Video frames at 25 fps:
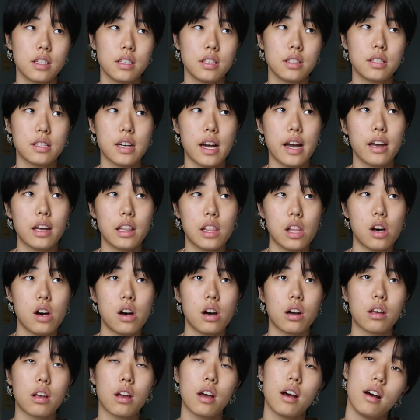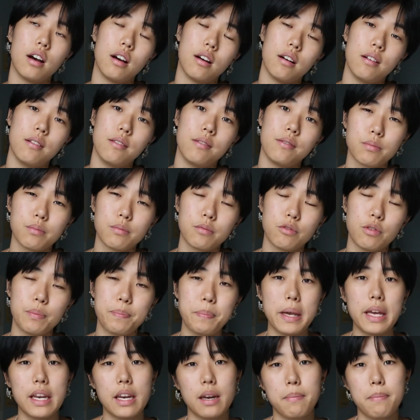dialogue of
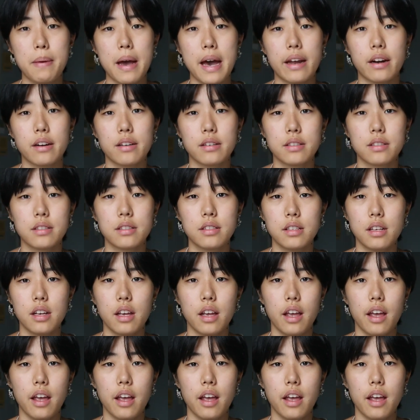repeated patterns